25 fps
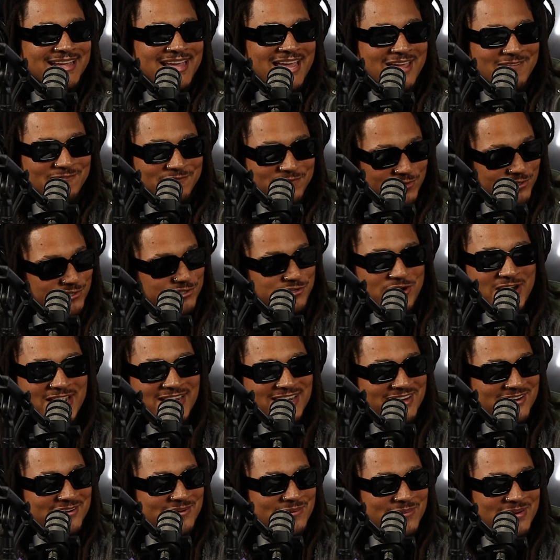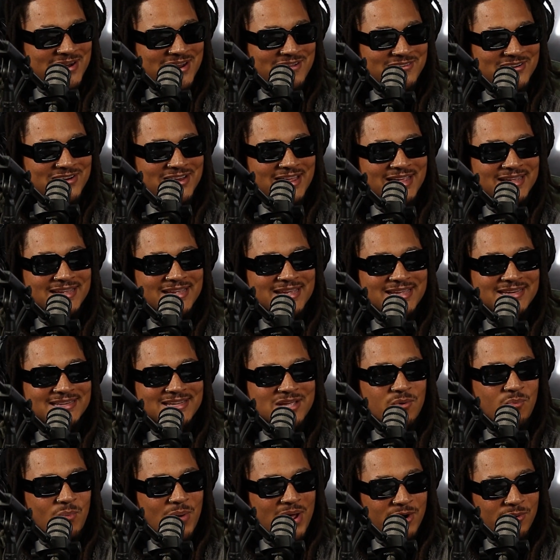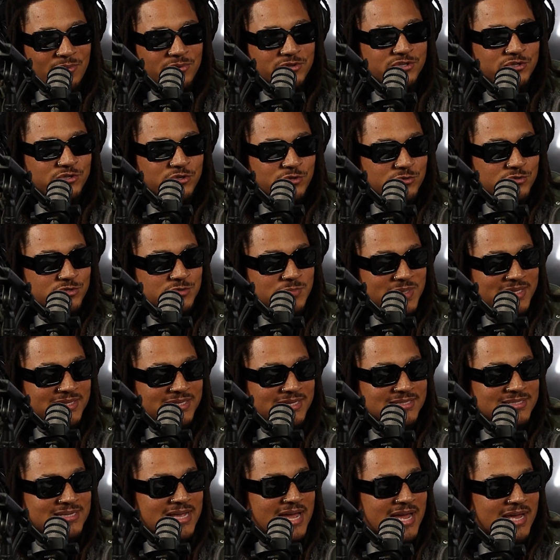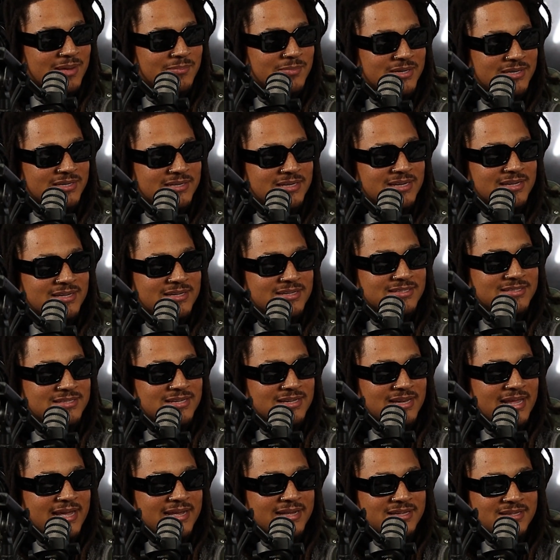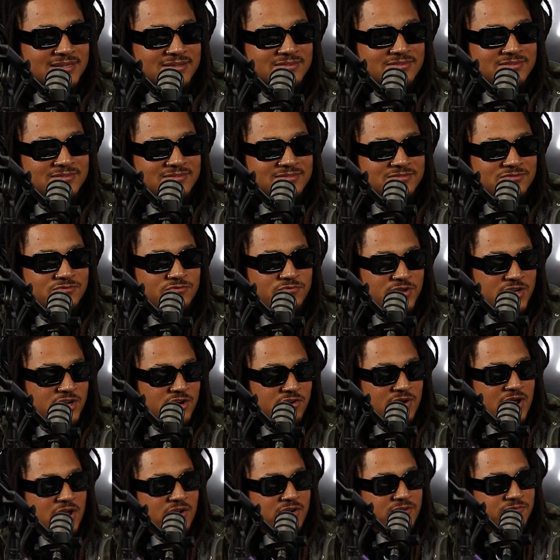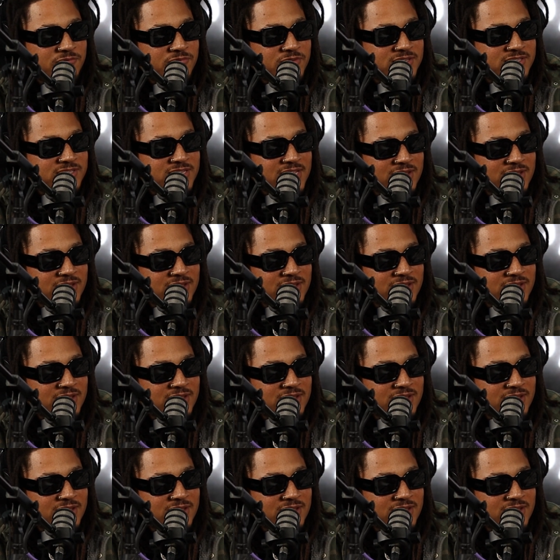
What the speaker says: infiltrated or whatever, like then why don't you spend the time and to like figure out if